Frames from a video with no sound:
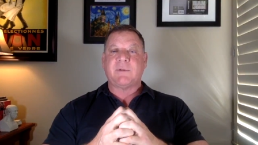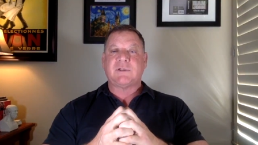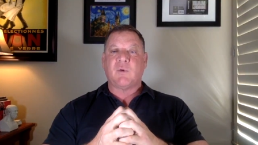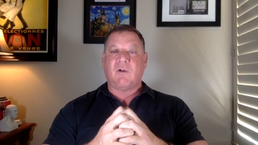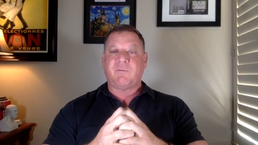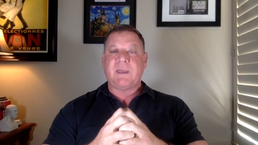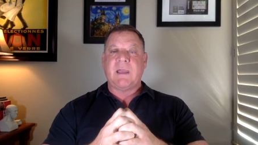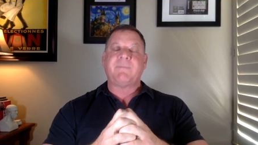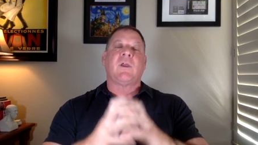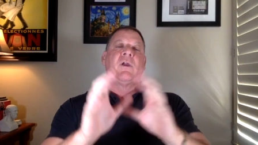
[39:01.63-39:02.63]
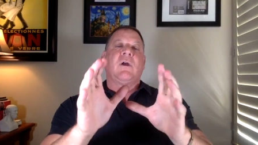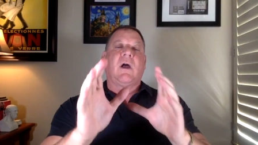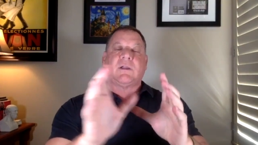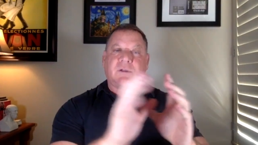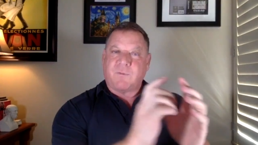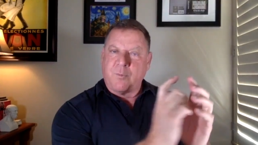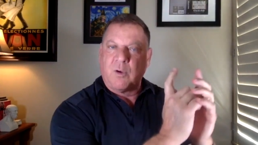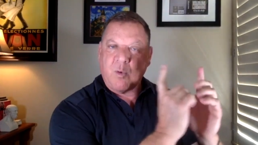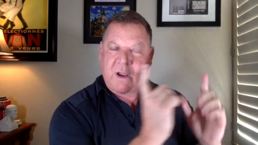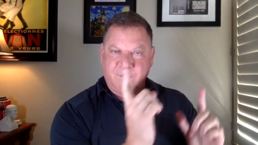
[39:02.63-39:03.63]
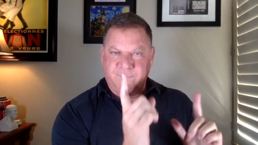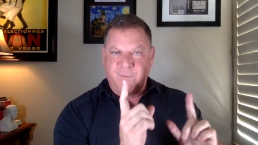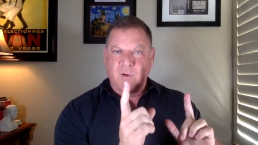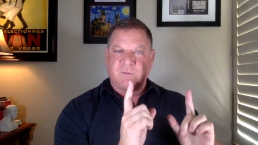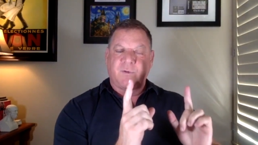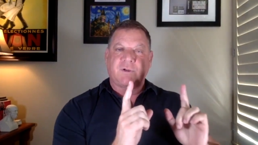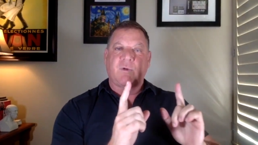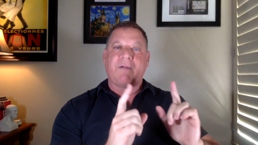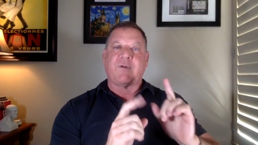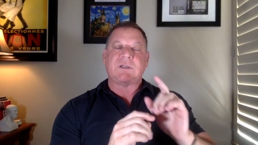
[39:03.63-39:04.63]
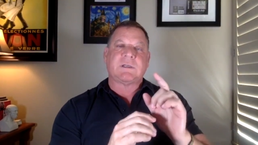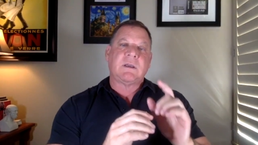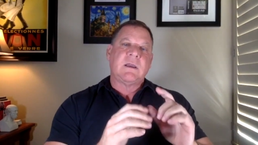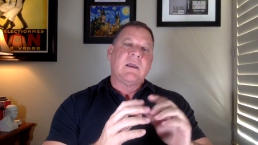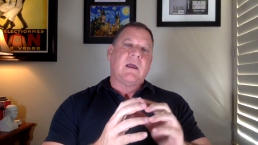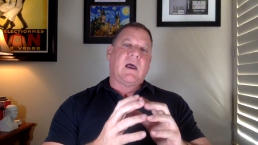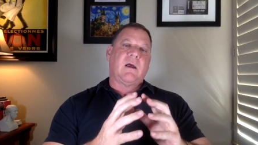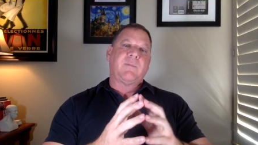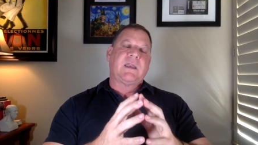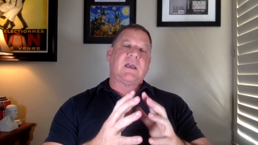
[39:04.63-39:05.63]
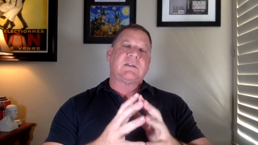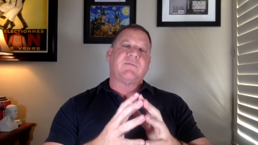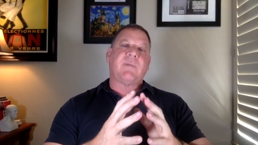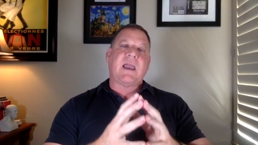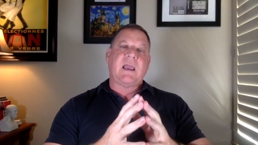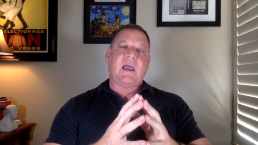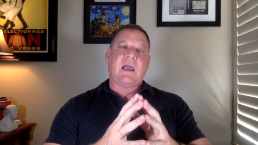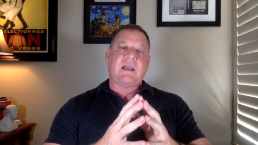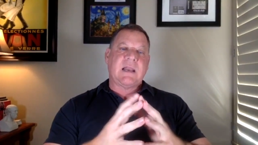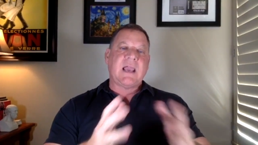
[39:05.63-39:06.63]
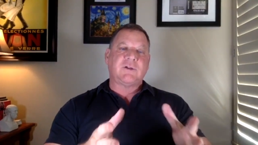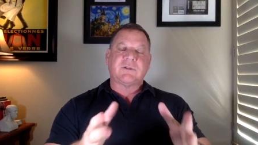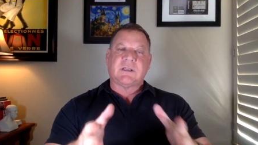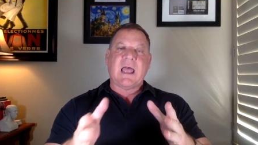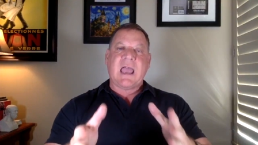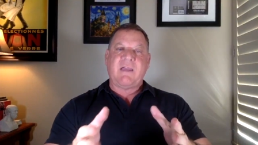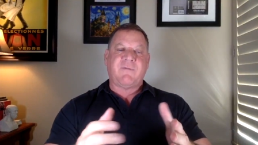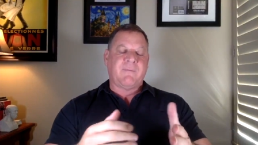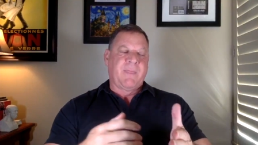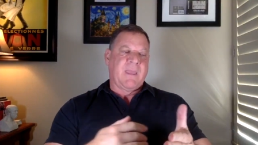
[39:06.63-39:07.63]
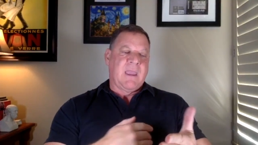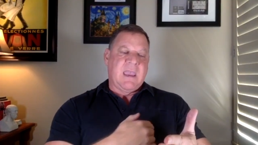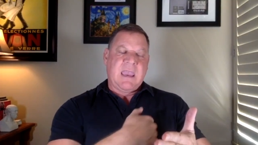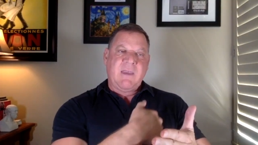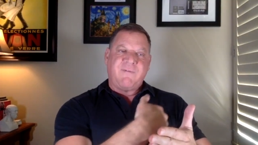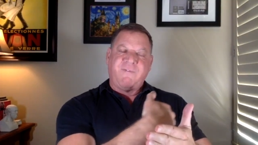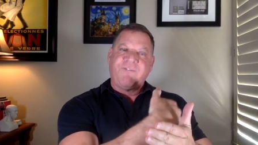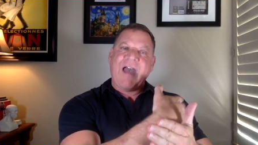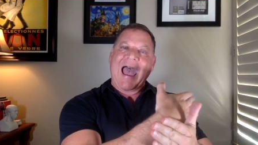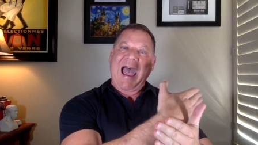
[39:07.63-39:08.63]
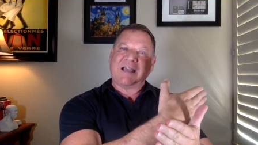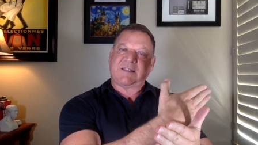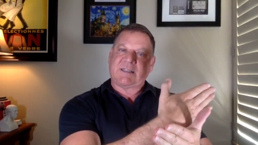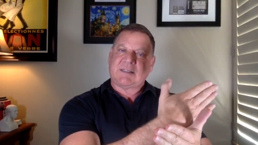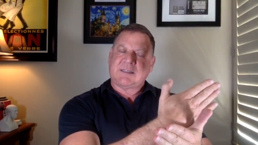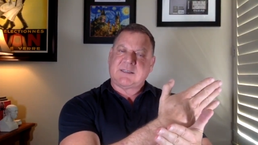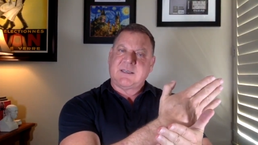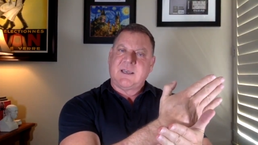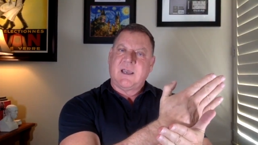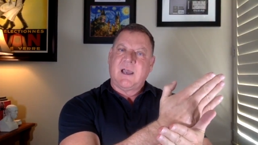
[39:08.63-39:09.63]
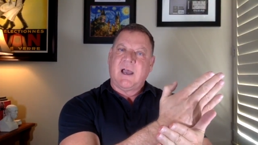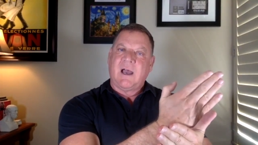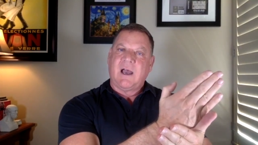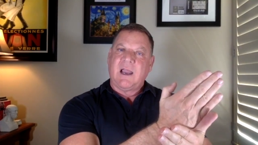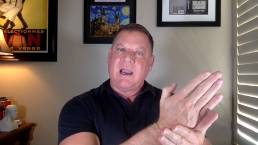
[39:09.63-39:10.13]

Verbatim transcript: and 12 p.m., uh, real quick, folks, for his reference, uh, because of my uh, Nigel's life, he fasts. Uh,